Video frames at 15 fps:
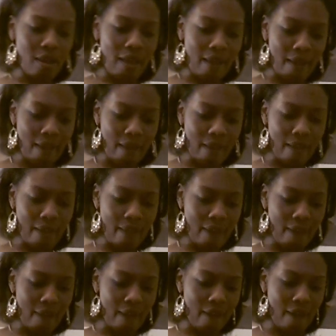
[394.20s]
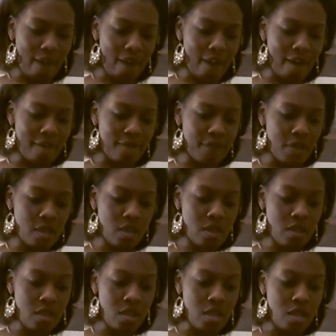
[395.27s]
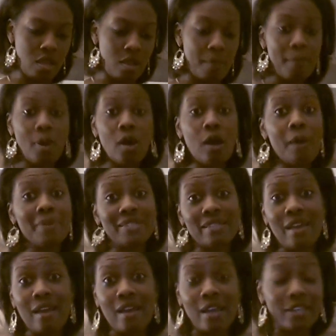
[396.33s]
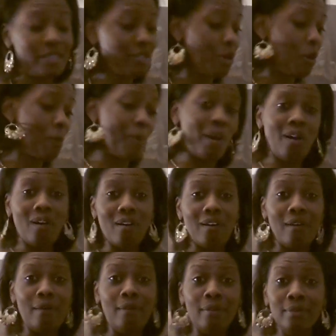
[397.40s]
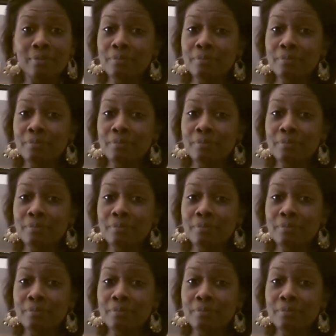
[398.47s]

I have Paul Masson, good old Paul.